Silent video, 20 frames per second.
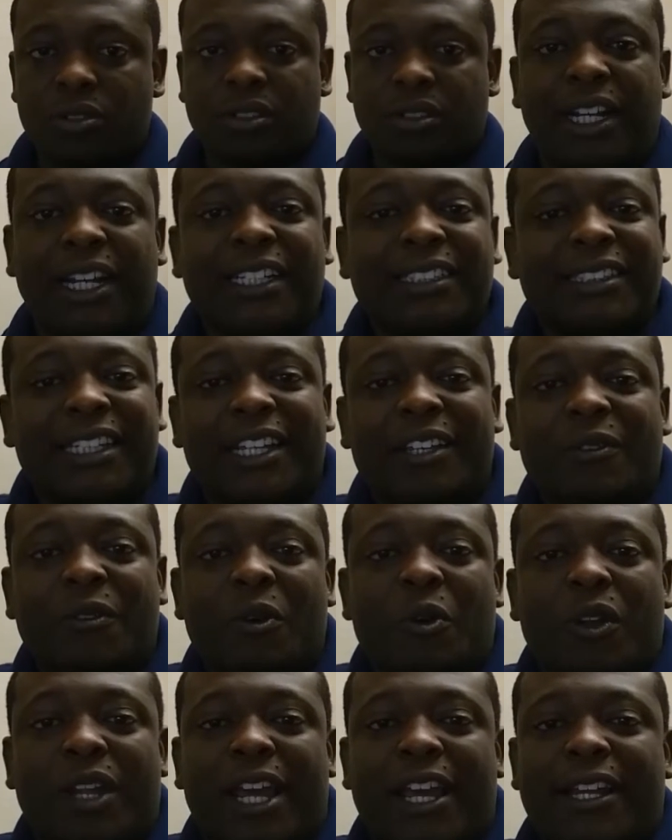The last thing you
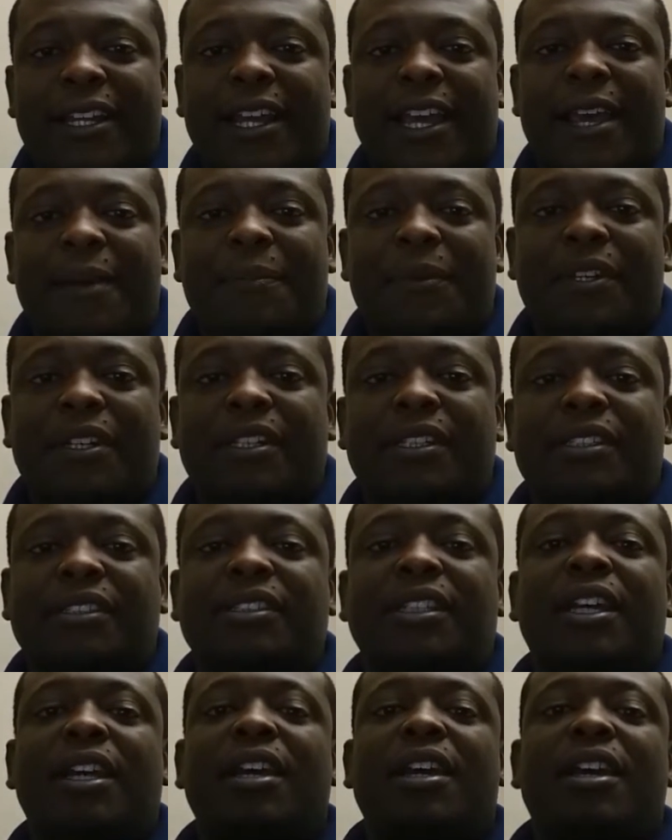would like to happen
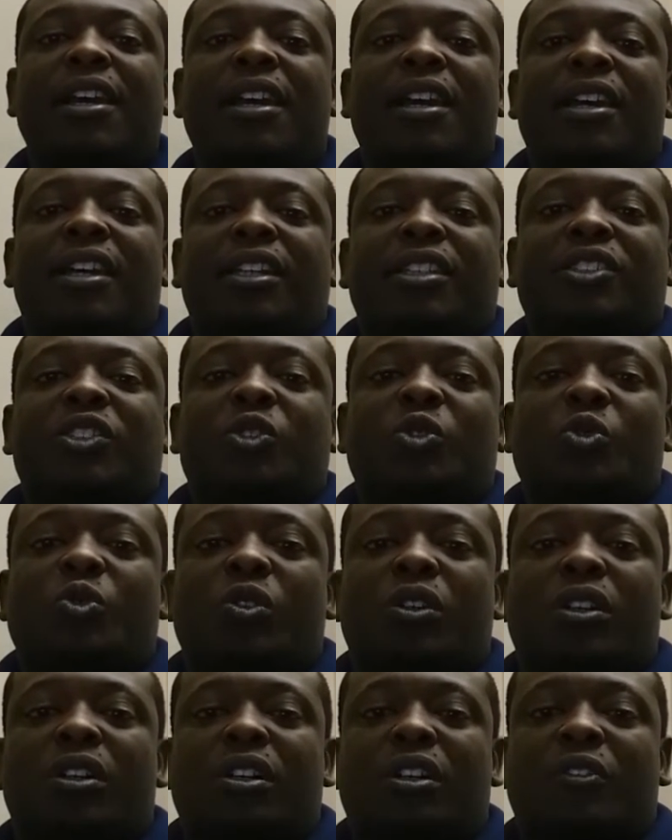is
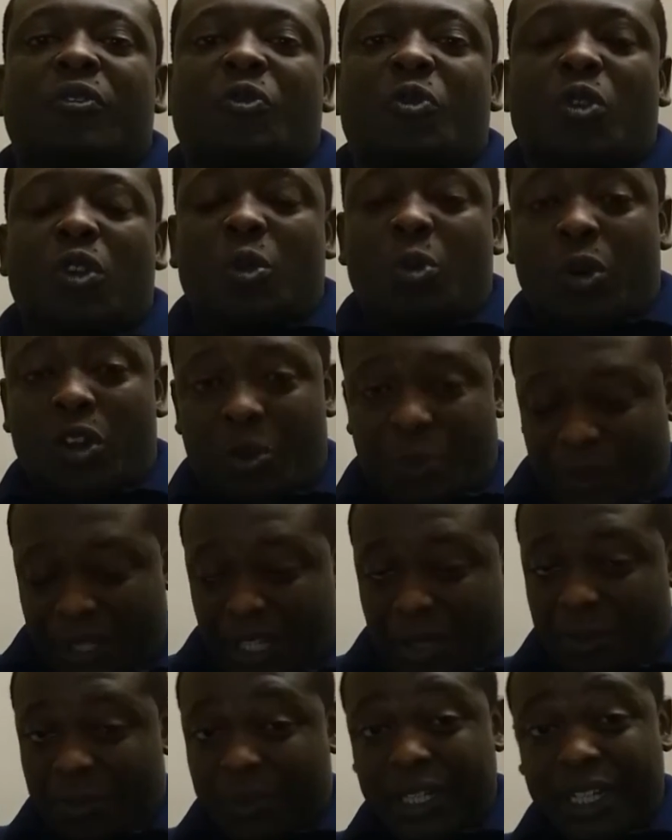for the work to
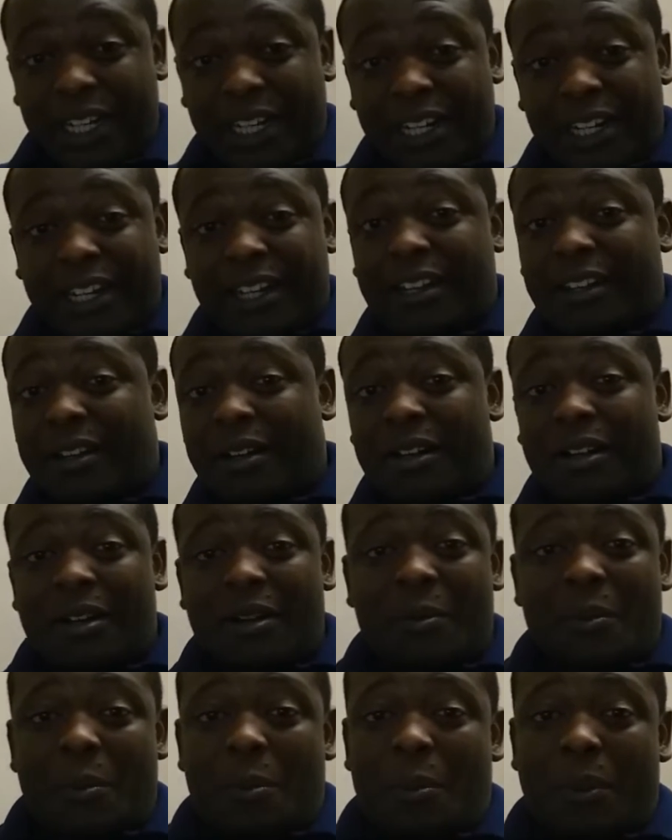be completed and
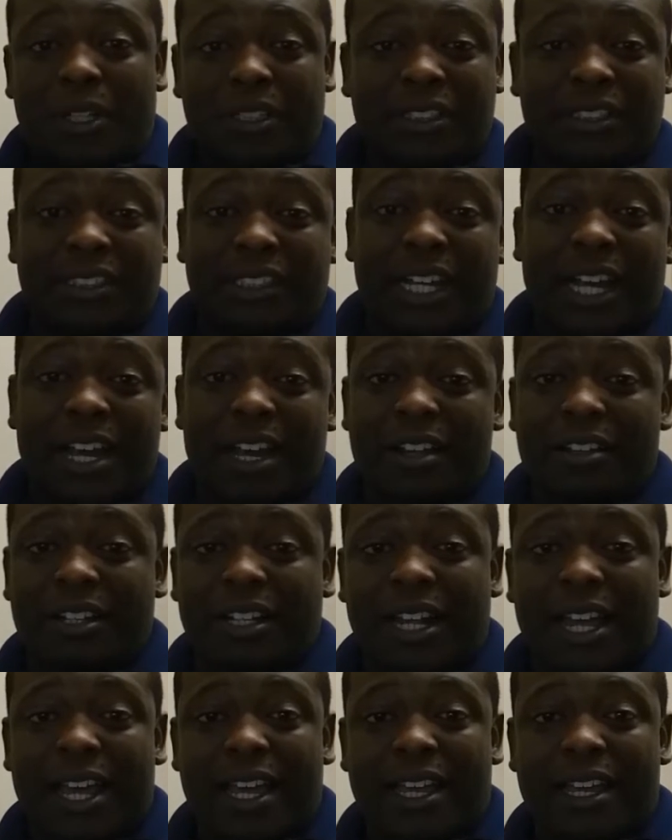months down
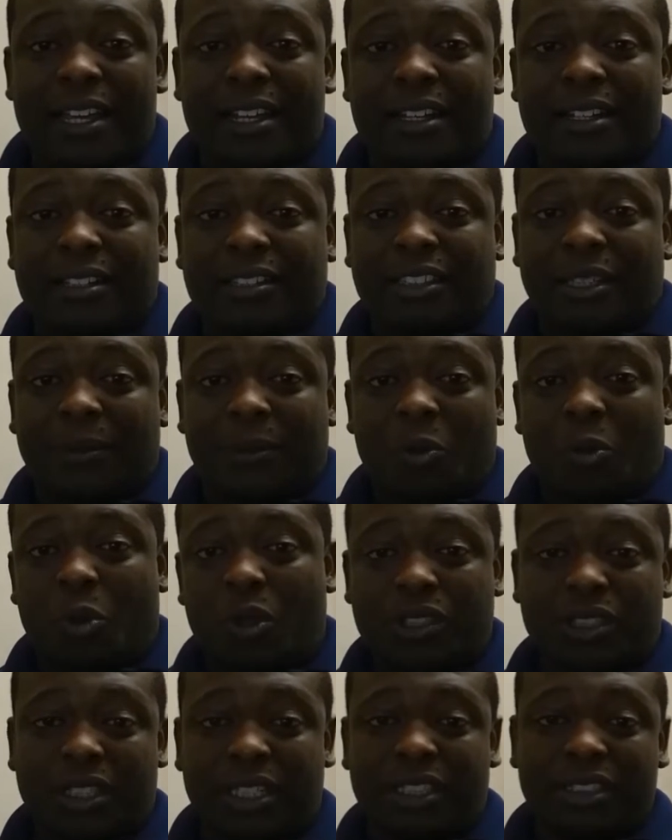the line, something
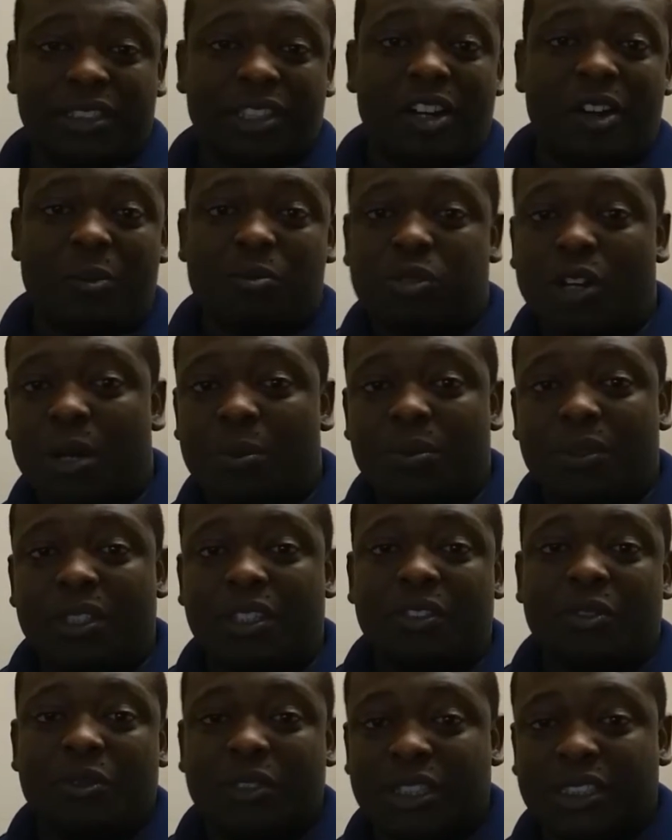wasn't installed
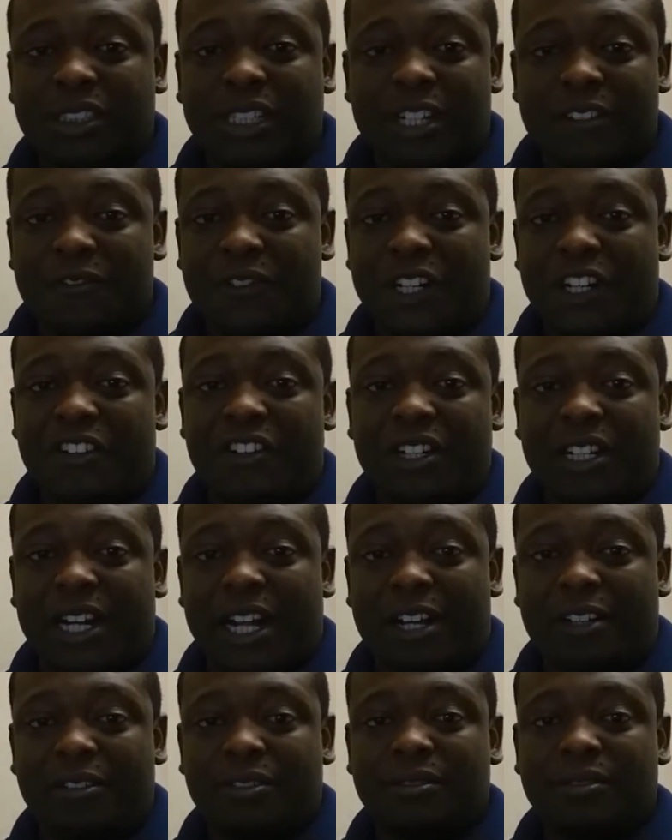properly, you're just not figuring it
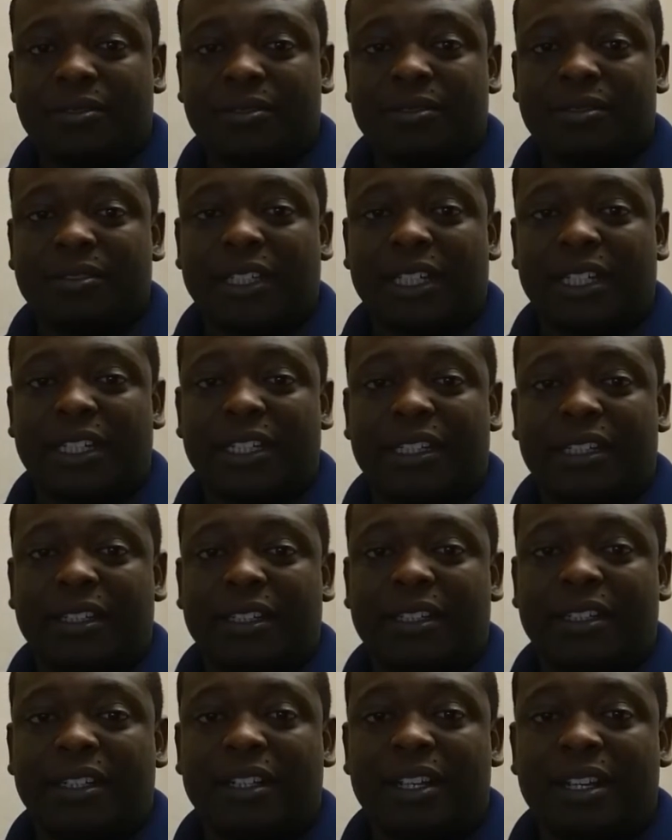out,
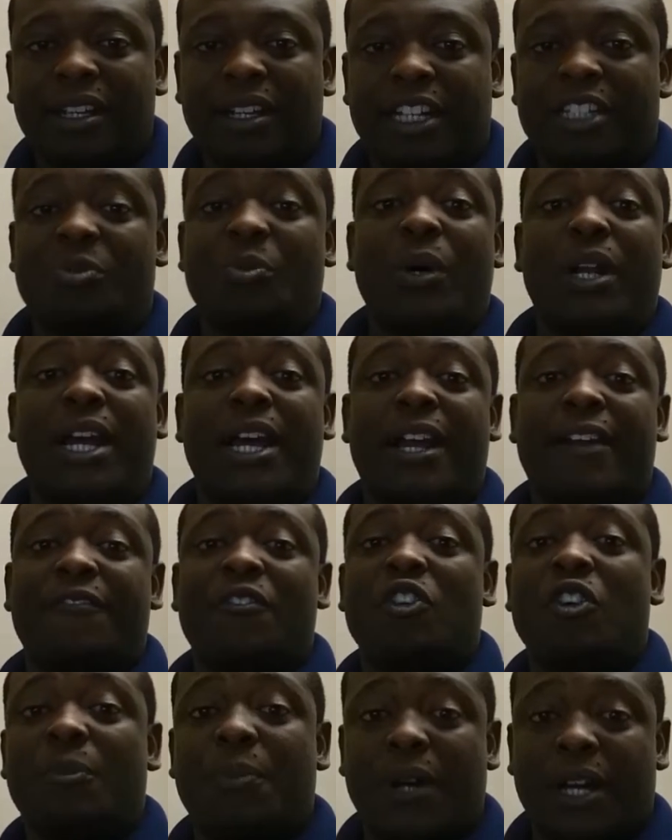and that's money out
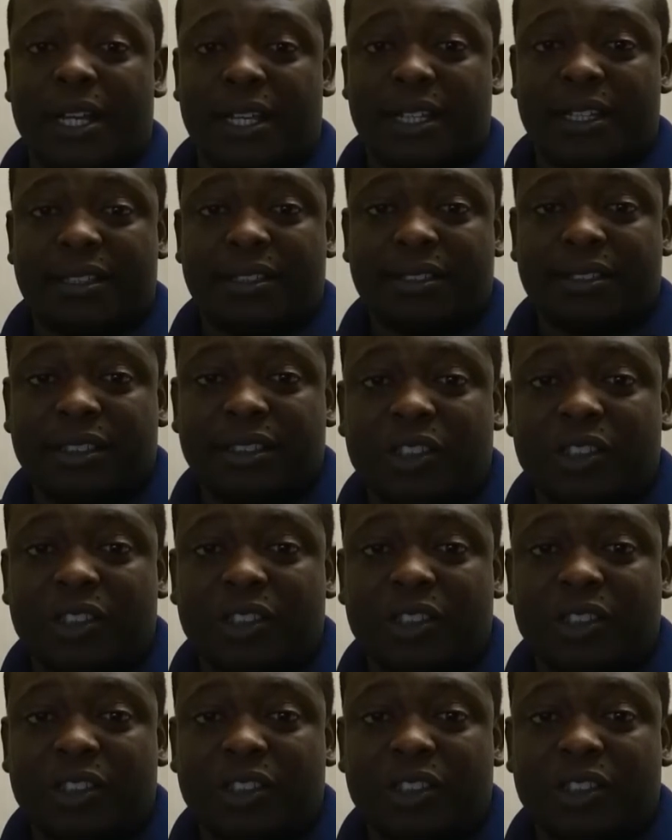of your pocket.